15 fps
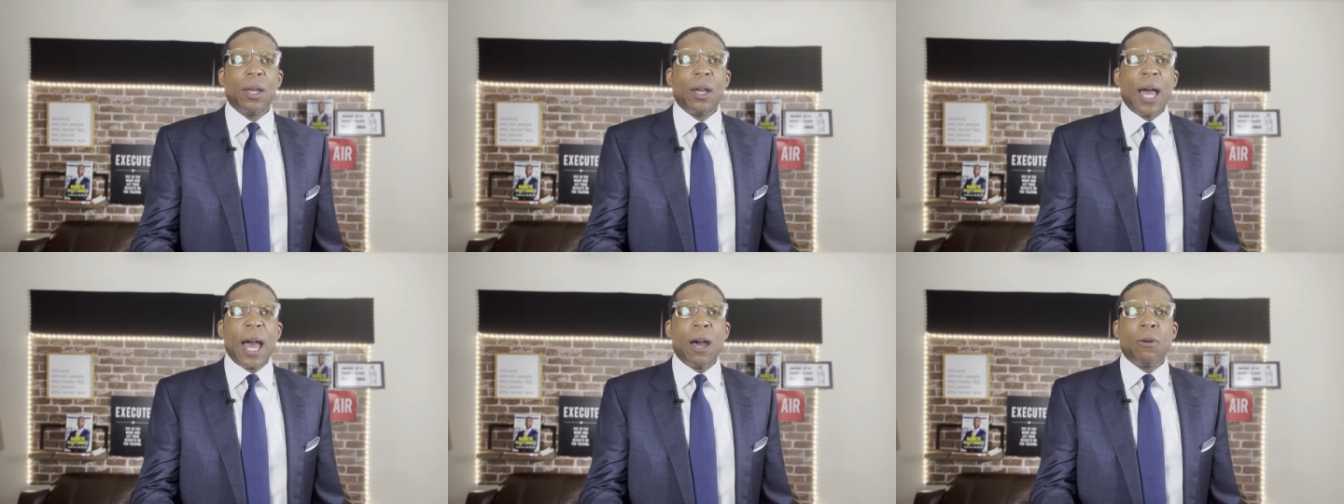
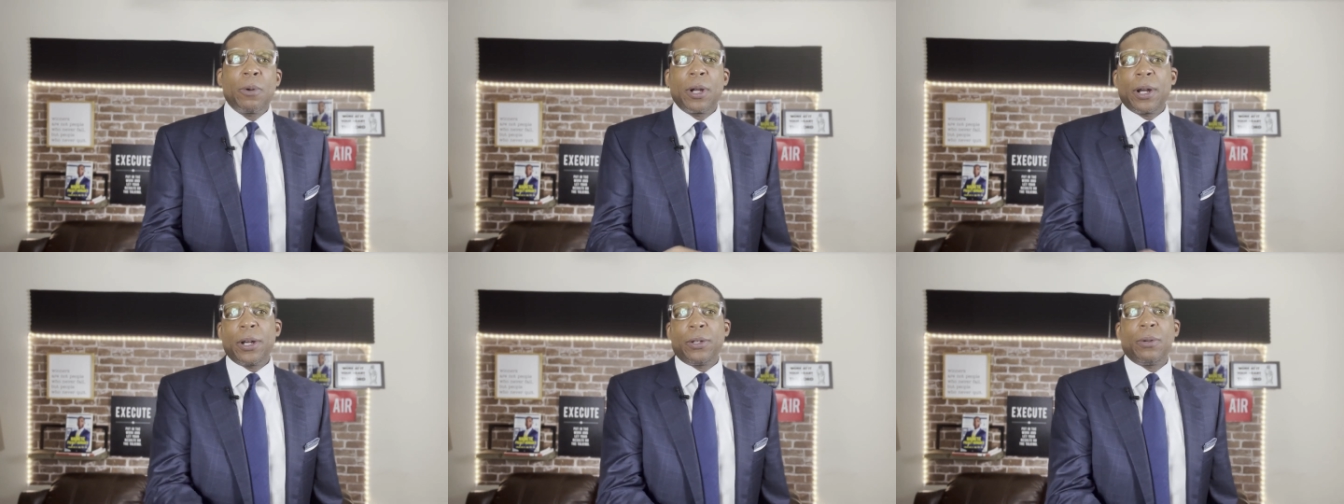How are we
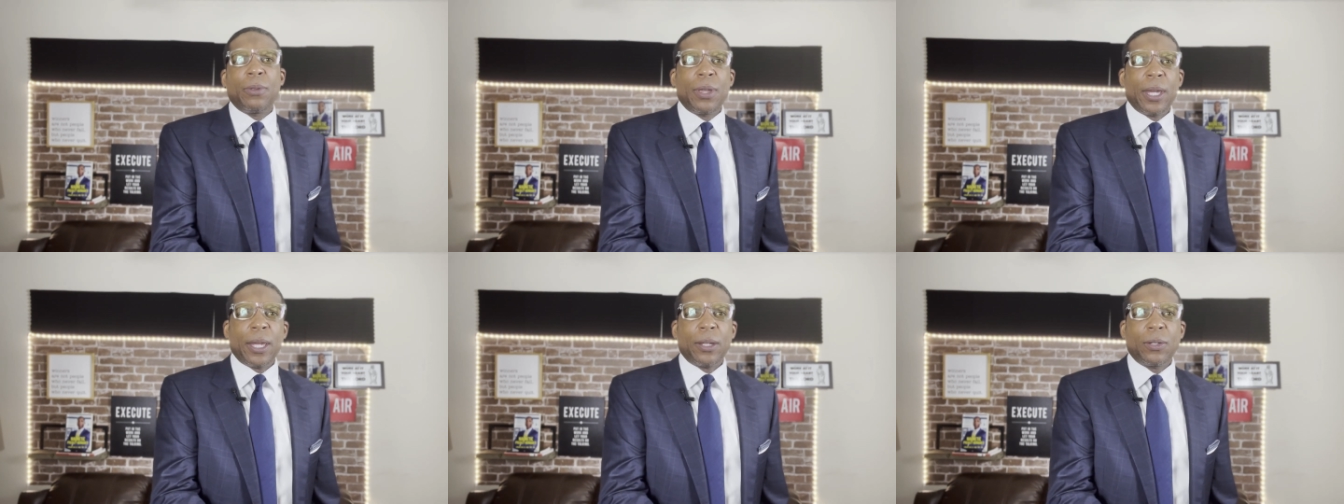going to do
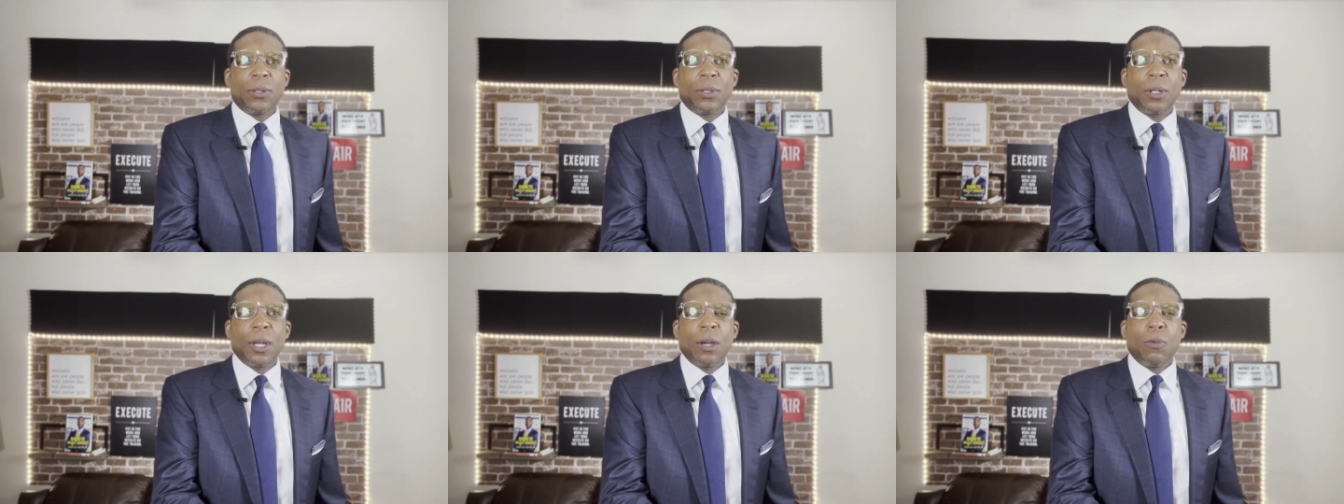
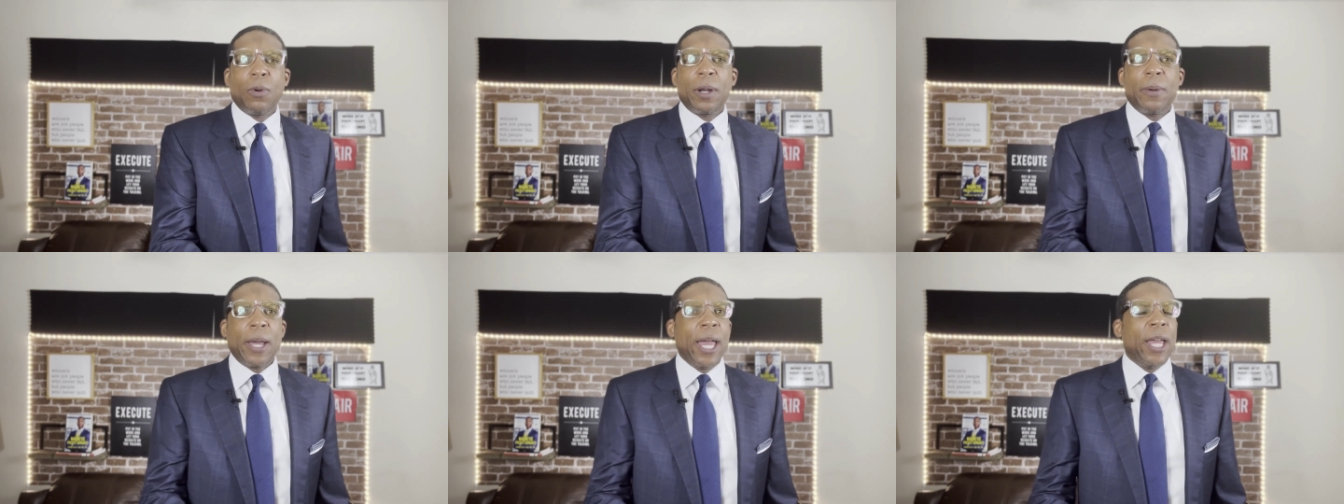this?
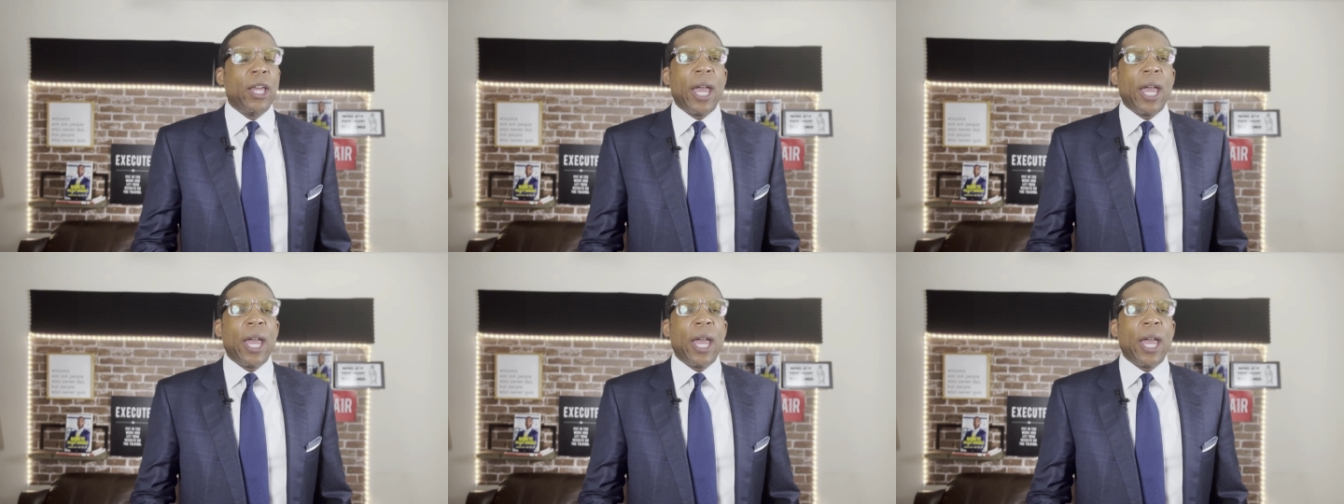What?